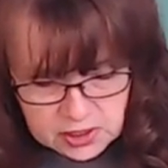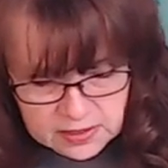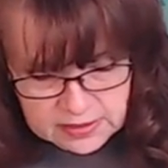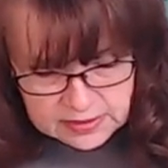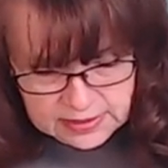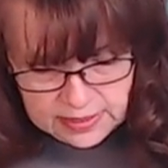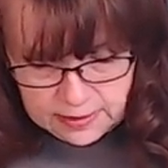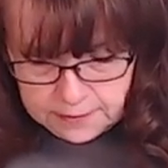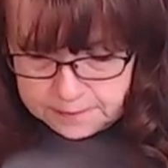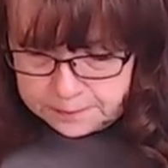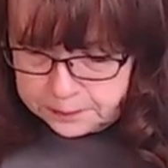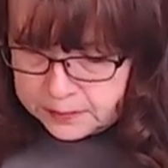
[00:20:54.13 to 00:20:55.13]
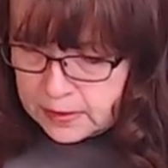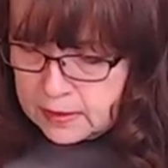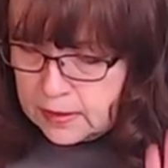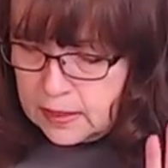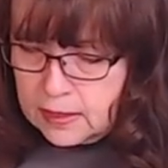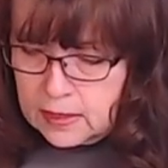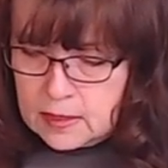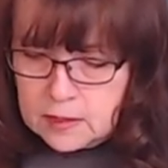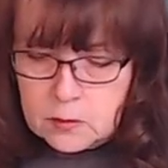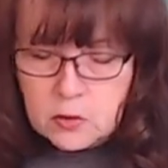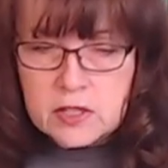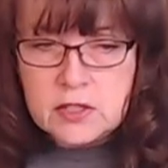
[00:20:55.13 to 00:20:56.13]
this down and I'm going